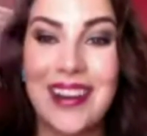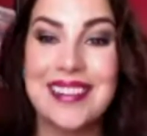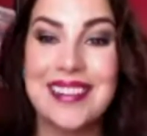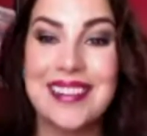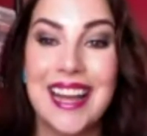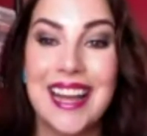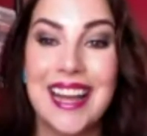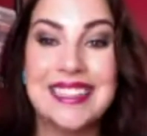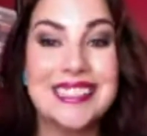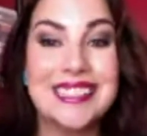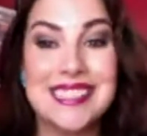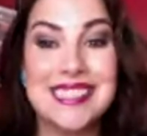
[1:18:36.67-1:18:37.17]

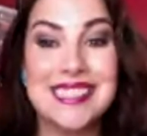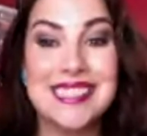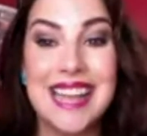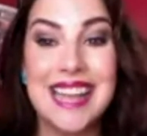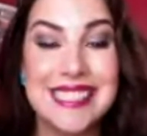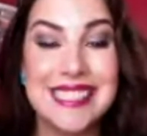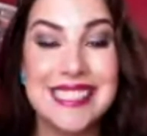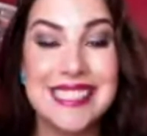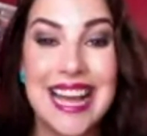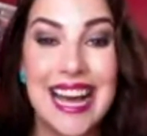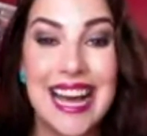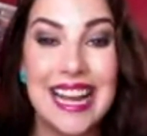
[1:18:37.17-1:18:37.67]
online,
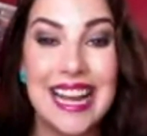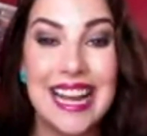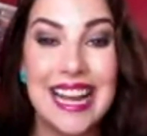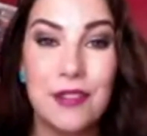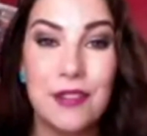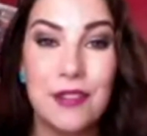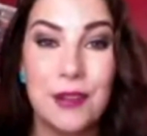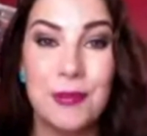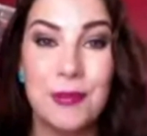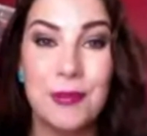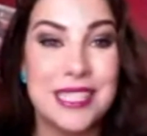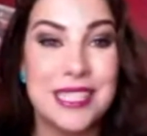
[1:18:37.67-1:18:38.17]
because that's
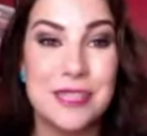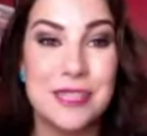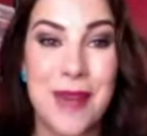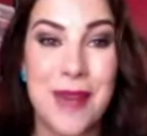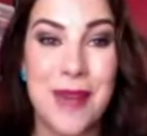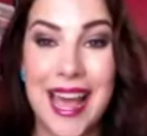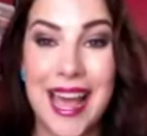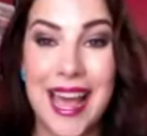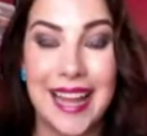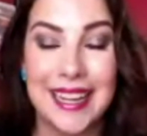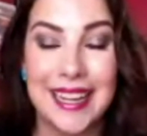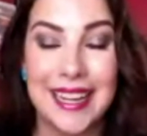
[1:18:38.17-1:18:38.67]
not
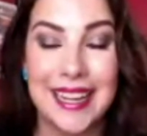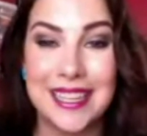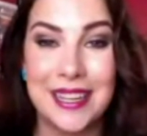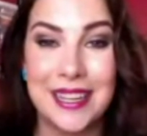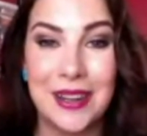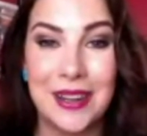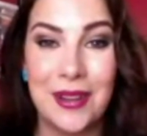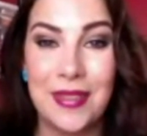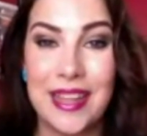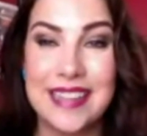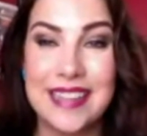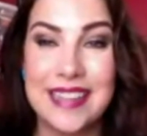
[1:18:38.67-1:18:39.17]
everybody's
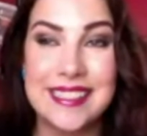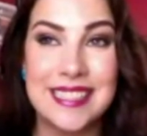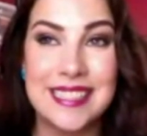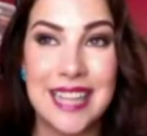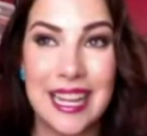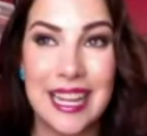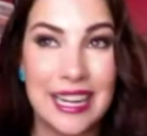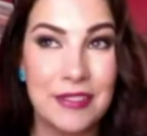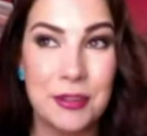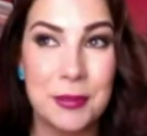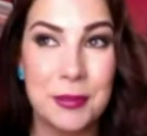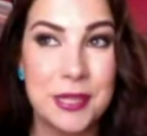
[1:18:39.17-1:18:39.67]
bag, you know?
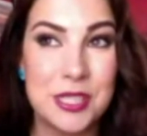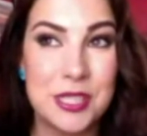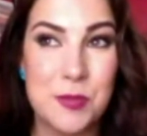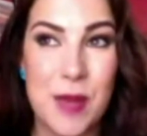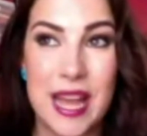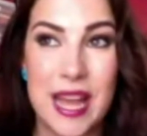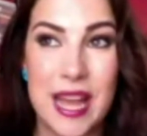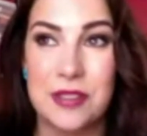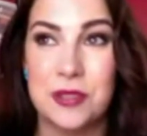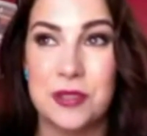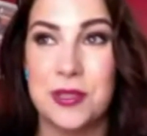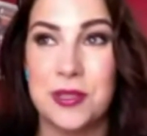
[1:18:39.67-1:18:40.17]
That's not
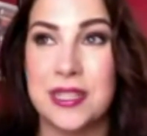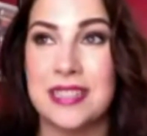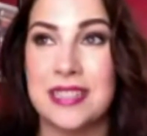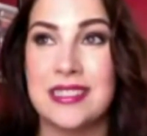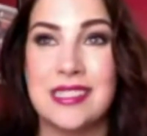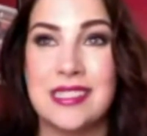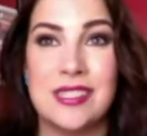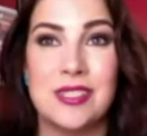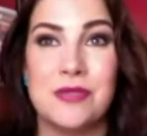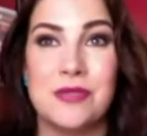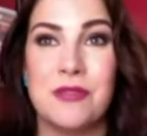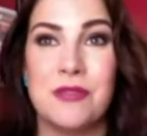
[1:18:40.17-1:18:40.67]
everybody's bag of
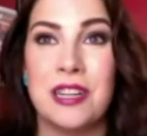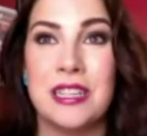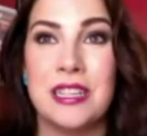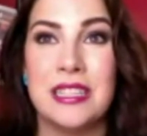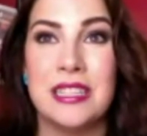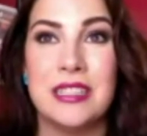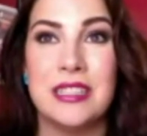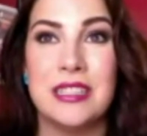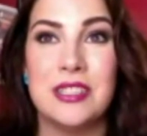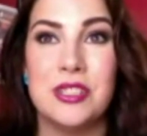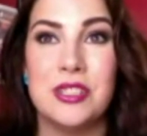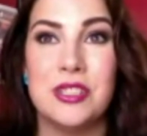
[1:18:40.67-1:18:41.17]
tricks, is
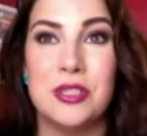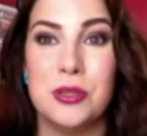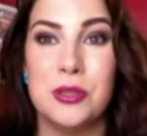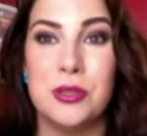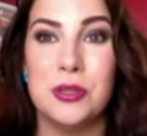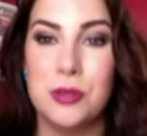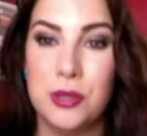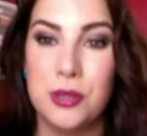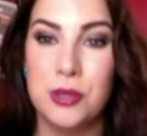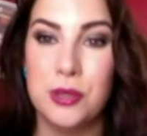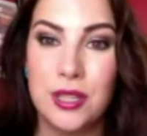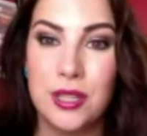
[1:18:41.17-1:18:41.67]
wanting
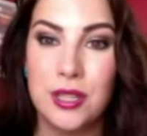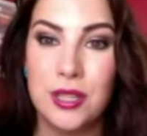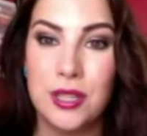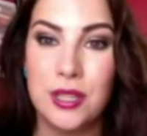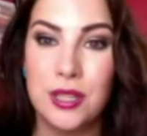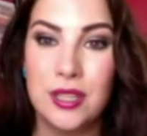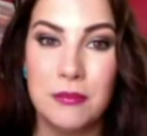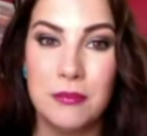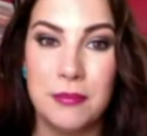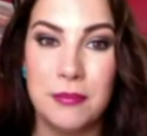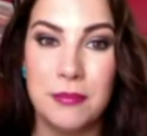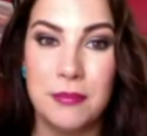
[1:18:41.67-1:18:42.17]
to
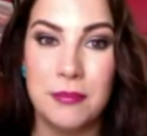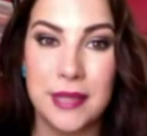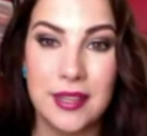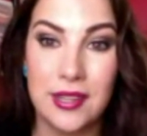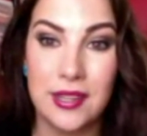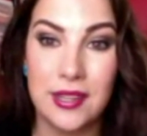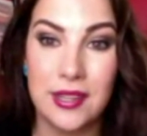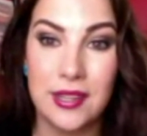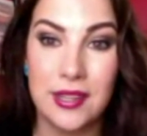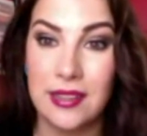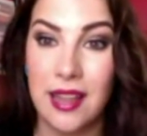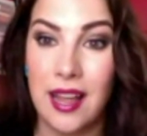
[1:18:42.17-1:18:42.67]

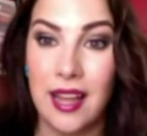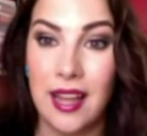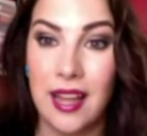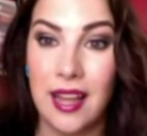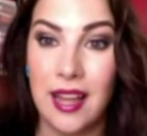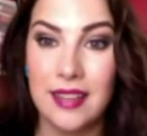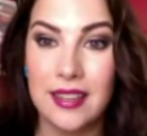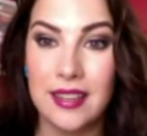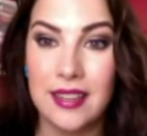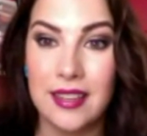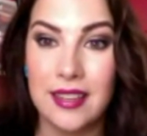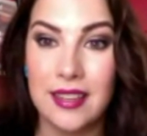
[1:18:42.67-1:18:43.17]
be
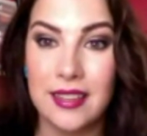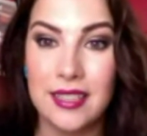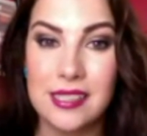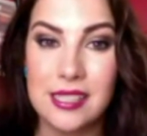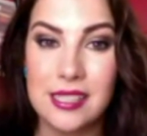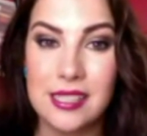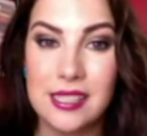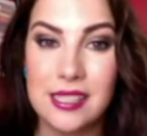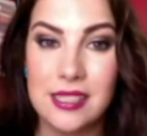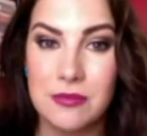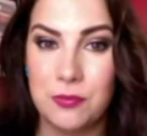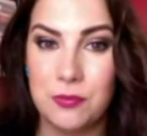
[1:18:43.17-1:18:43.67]
online like
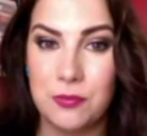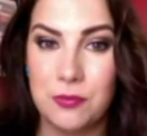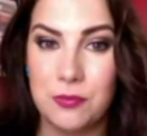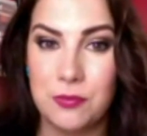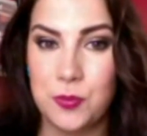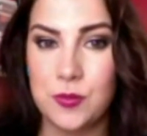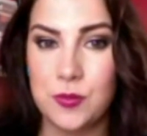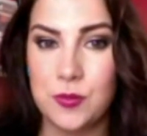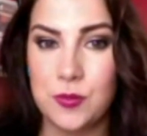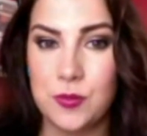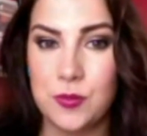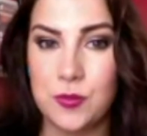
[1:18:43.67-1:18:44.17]
this.
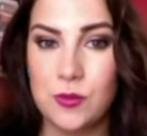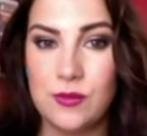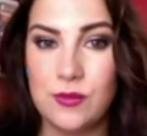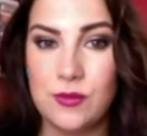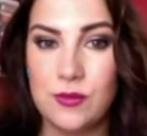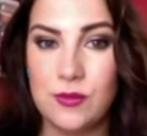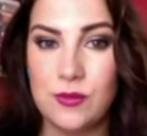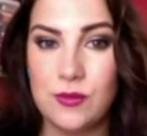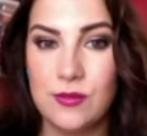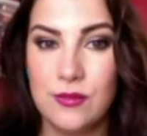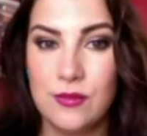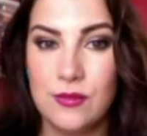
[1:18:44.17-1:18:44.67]

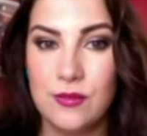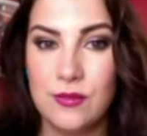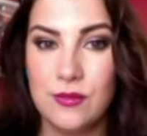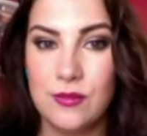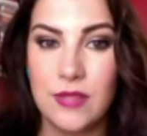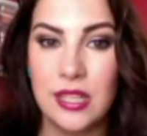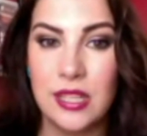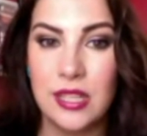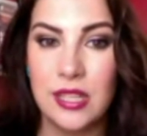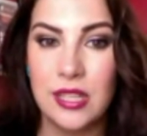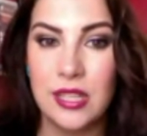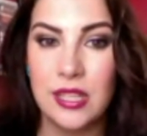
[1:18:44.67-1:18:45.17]

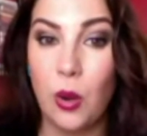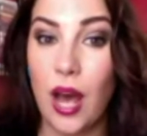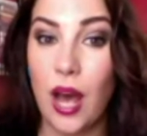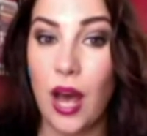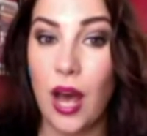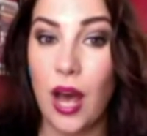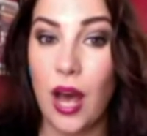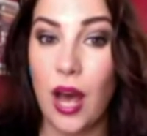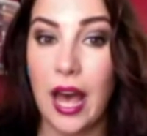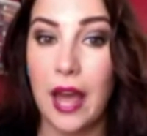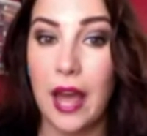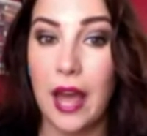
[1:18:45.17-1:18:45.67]
You
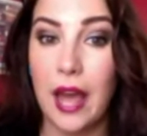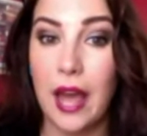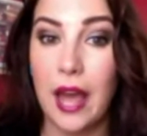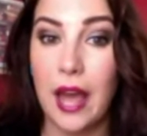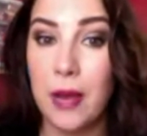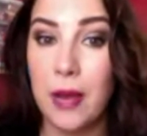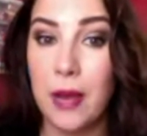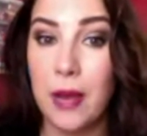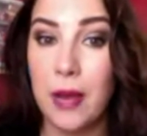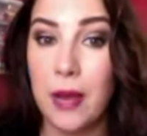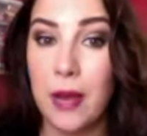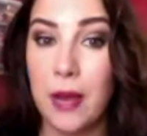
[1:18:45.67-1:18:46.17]
know,
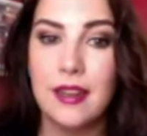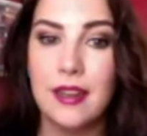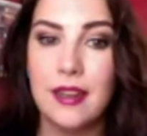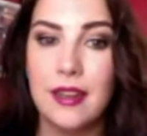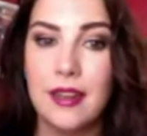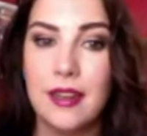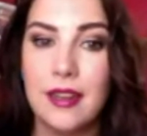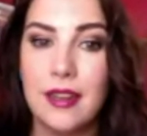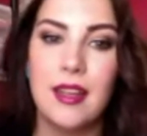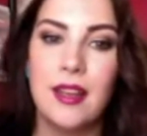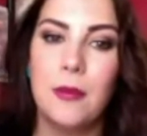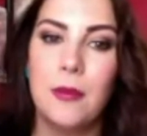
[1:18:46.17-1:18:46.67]
I don't
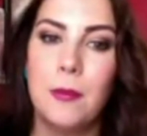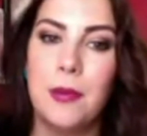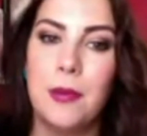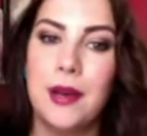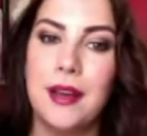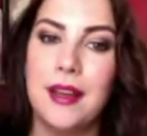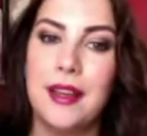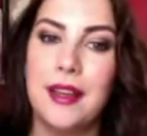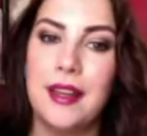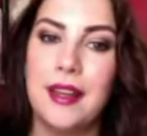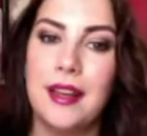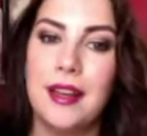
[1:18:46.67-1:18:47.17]
mind it,
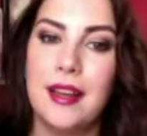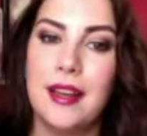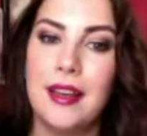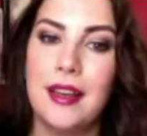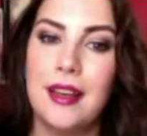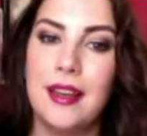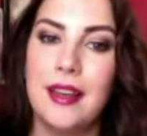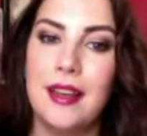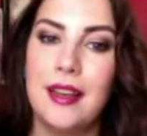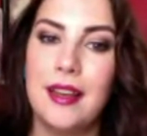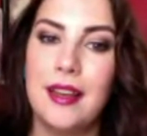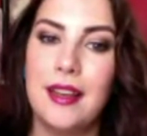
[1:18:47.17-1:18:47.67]

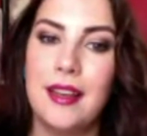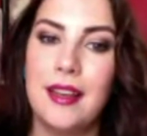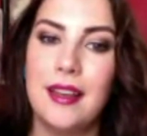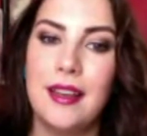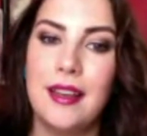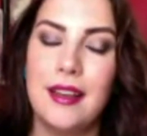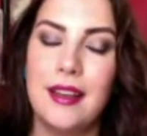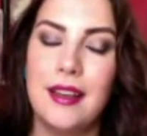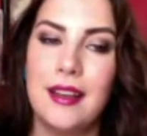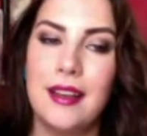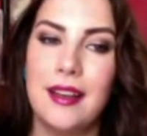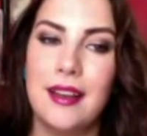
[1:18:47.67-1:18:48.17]
but,
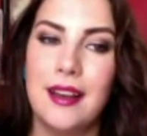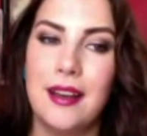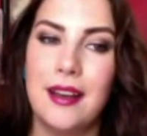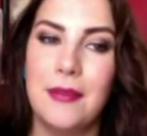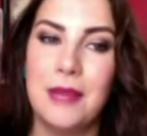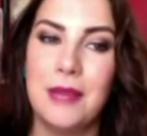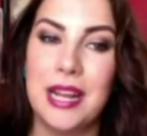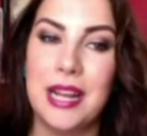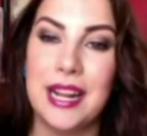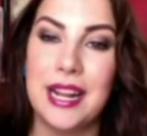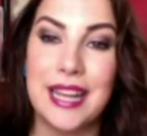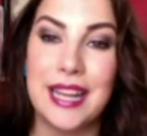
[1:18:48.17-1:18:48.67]

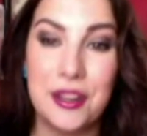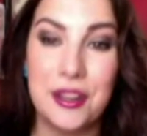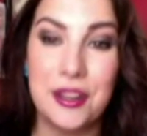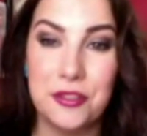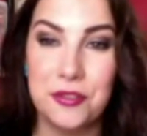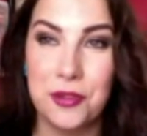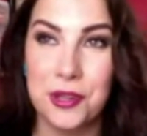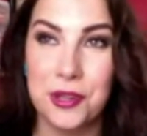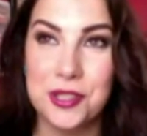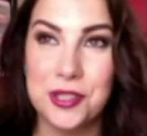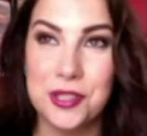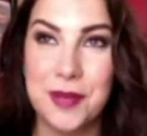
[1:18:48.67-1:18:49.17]
and I
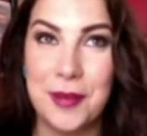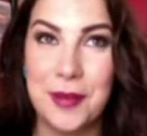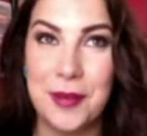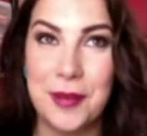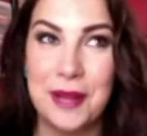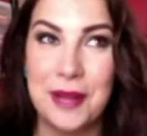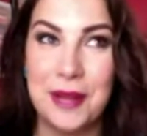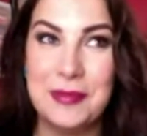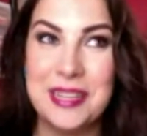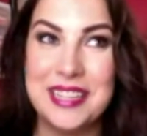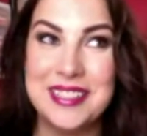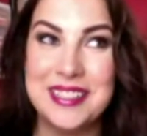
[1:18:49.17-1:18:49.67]
kind of forced
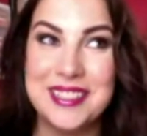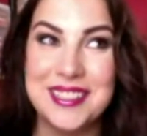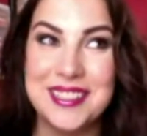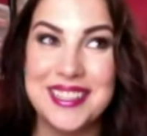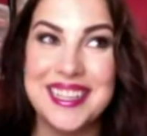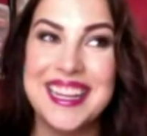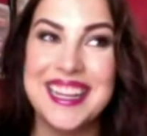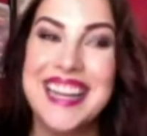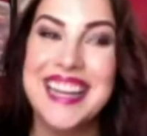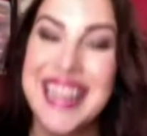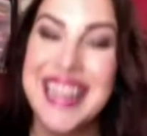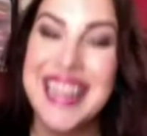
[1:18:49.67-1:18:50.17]
my mom
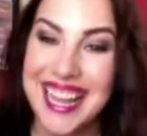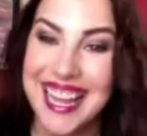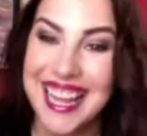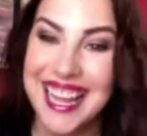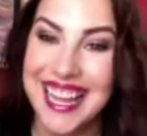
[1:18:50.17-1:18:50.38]
into it.